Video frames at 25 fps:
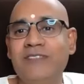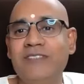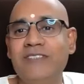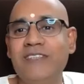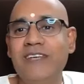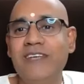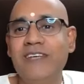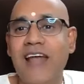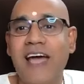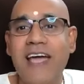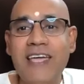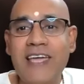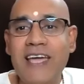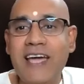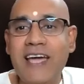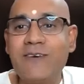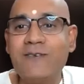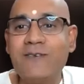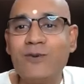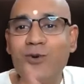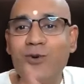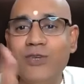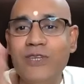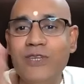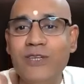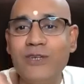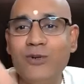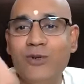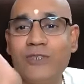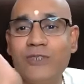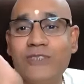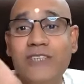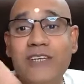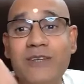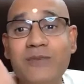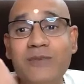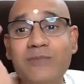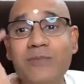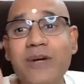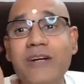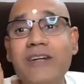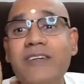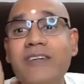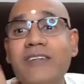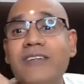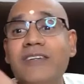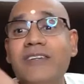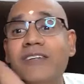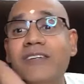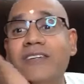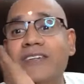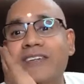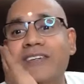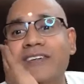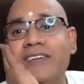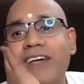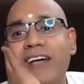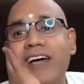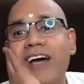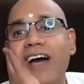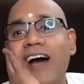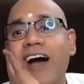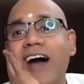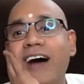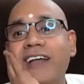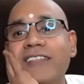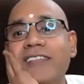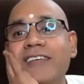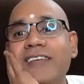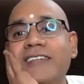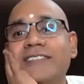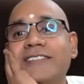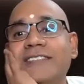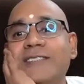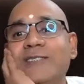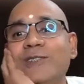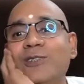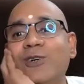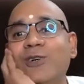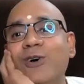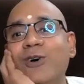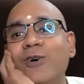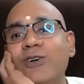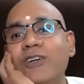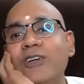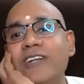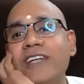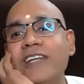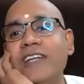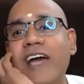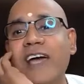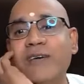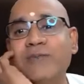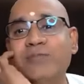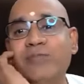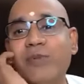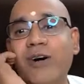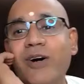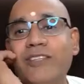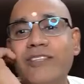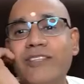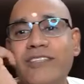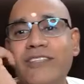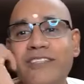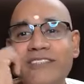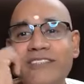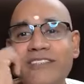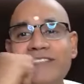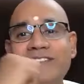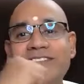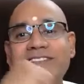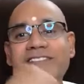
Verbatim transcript: Sir, I have no ego, sir, but uh, others' ego only I am bothered.